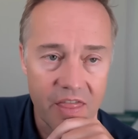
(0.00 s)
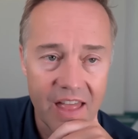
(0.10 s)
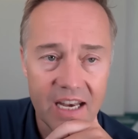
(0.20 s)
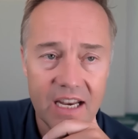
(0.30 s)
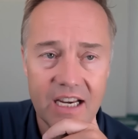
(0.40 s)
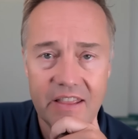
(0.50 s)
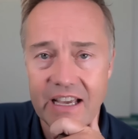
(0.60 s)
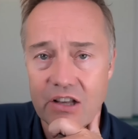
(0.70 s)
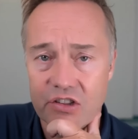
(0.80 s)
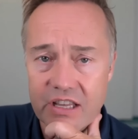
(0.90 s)
than
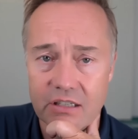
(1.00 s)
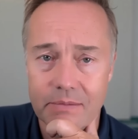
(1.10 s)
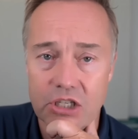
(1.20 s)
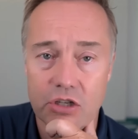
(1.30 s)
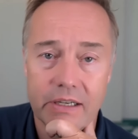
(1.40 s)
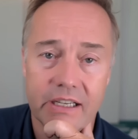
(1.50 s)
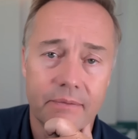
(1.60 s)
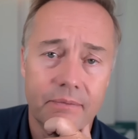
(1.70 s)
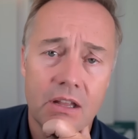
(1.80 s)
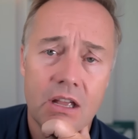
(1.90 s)
anything else they could be
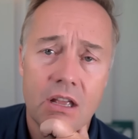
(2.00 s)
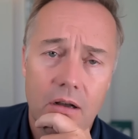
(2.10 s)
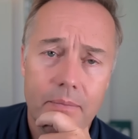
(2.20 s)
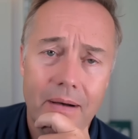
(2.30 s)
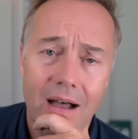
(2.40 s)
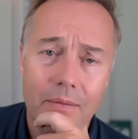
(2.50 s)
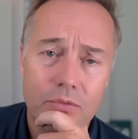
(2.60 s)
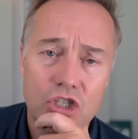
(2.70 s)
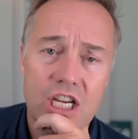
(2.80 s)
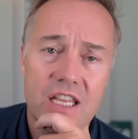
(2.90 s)
doing. Uh,
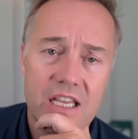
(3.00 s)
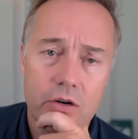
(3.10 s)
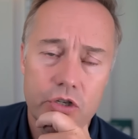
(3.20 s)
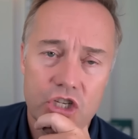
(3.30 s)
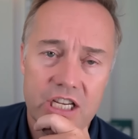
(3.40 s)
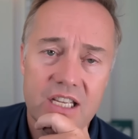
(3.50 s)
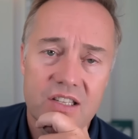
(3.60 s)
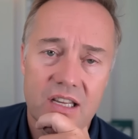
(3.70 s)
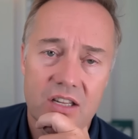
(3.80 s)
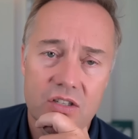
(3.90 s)
Bob G, the
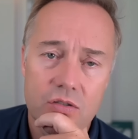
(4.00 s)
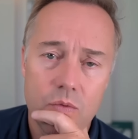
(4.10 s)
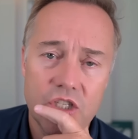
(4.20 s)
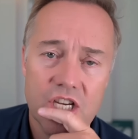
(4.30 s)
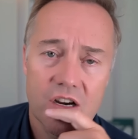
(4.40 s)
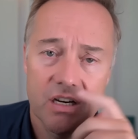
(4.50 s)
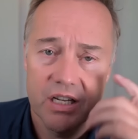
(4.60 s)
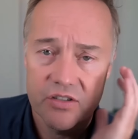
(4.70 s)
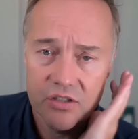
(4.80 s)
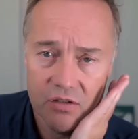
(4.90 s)
OG, says, which
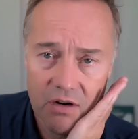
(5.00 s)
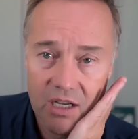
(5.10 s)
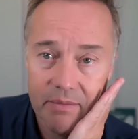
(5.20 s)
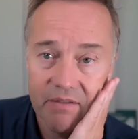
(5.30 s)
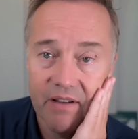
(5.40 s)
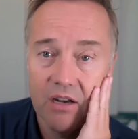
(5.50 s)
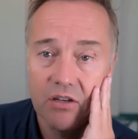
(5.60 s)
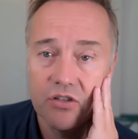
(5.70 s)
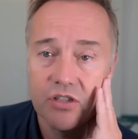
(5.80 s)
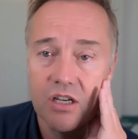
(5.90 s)
areas do you recommend
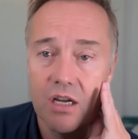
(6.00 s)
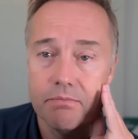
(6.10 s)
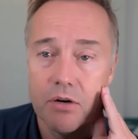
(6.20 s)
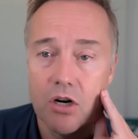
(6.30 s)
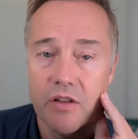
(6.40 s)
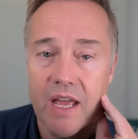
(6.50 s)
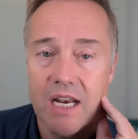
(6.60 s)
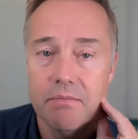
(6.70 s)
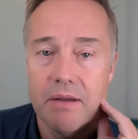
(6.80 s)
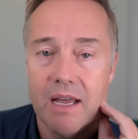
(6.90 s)
founders to cut burn
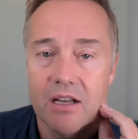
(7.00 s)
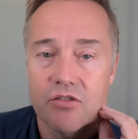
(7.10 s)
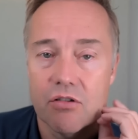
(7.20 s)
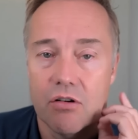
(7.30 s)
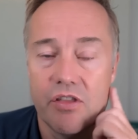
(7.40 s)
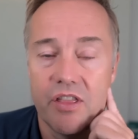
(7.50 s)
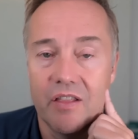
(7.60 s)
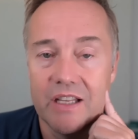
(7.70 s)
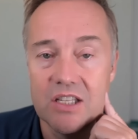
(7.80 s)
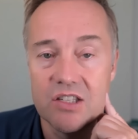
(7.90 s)
that impacts
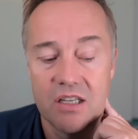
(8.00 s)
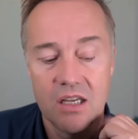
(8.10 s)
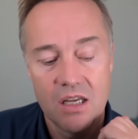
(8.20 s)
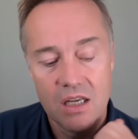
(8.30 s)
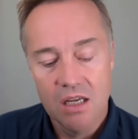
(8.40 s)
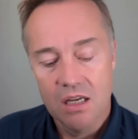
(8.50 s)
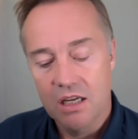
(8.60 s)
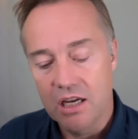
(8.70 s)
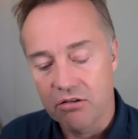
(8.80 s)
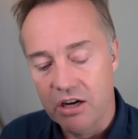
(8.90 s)
growth the least?
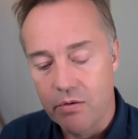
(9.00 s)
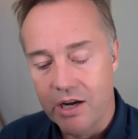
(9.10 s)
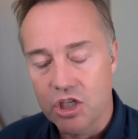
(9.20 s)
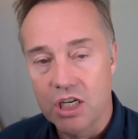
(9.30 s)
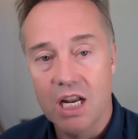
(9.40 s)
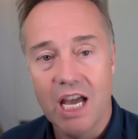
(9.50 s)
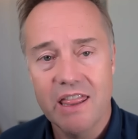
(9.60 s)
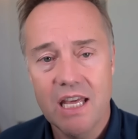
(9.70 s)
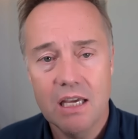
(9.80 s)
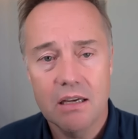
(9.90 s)
Yeah, great question.
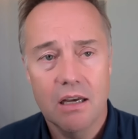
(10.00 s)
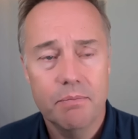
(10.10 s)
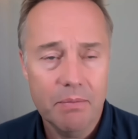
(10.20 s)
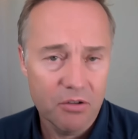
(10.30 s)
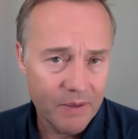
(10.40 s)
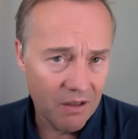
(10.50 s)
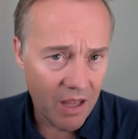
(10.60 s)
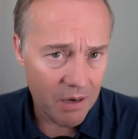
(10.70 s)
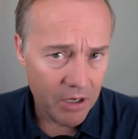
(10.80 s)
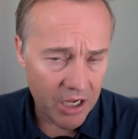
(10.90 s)
I think uh, people spend
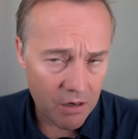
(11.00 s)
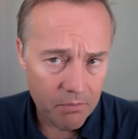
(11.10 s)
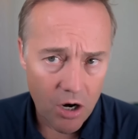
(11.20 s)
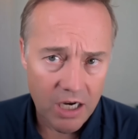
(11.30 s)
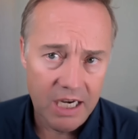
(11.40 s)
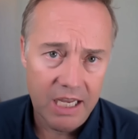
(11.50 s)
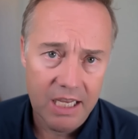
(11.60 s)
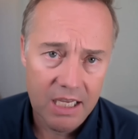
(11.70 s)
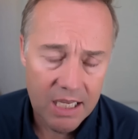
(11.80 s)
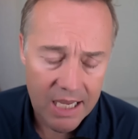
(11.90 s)
a lot of money on
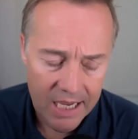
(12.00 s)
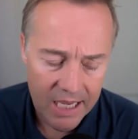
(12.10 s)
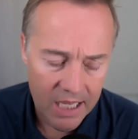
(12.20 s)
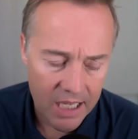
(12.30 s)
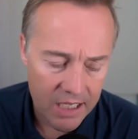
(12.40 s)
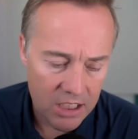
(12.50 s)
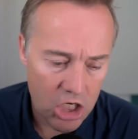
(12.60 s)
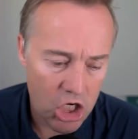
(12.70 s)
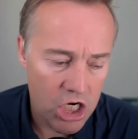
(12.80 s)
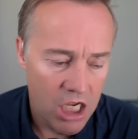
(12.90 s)
marketing,
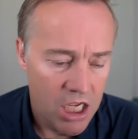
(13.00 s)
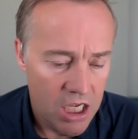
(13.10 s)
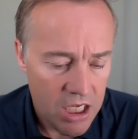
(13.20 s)
and